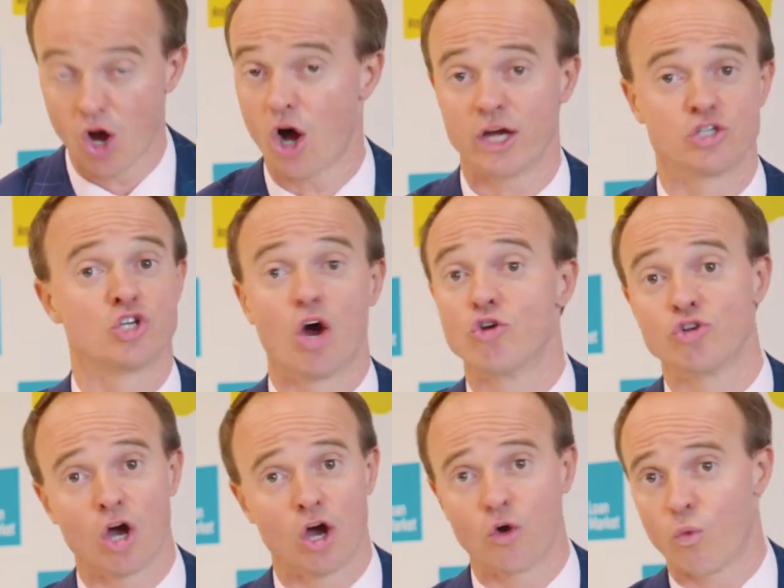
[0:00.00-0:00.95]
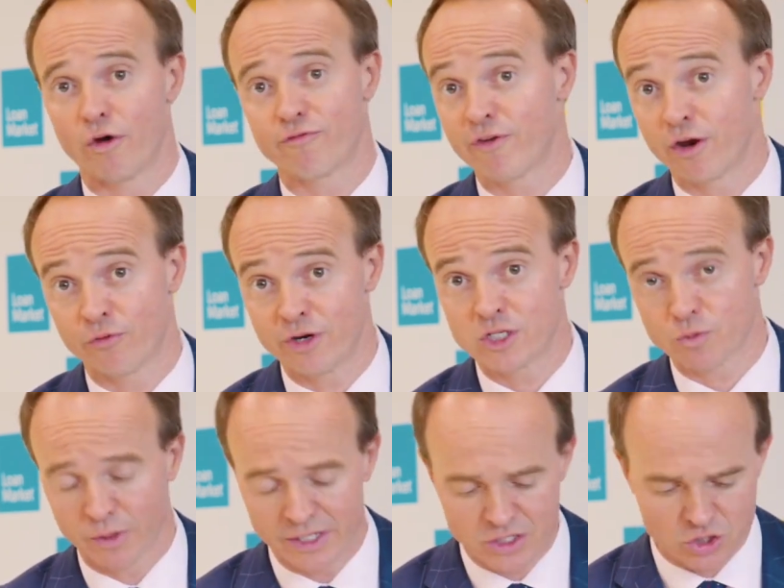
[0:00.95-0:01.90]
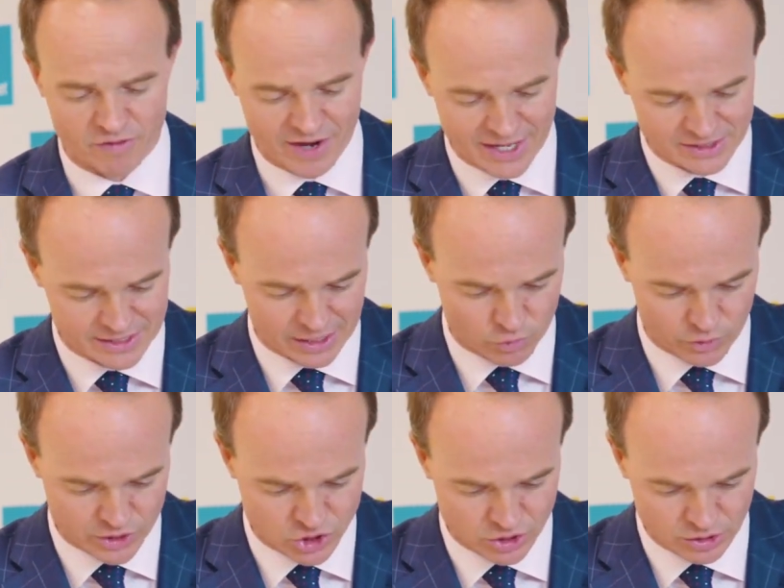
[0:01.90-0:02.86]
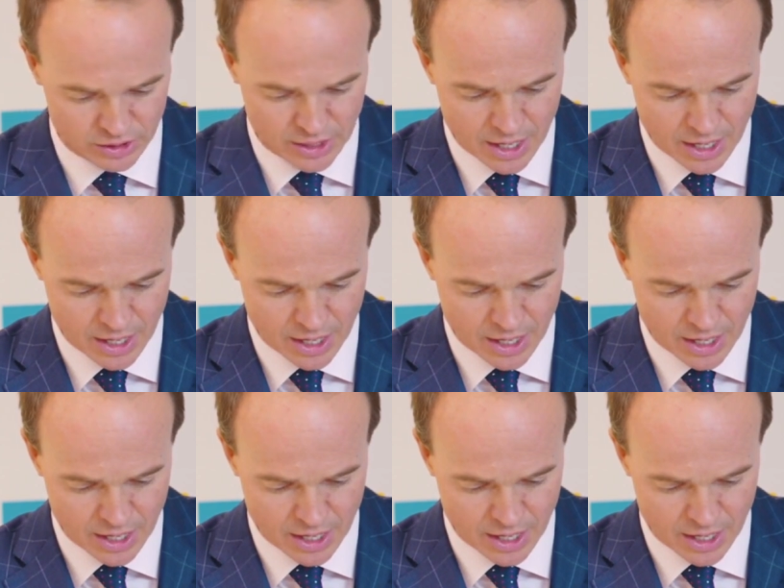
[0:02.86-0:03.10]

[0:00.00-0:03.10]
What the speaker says: I don't know what fair and reasonable is. I've asked that question.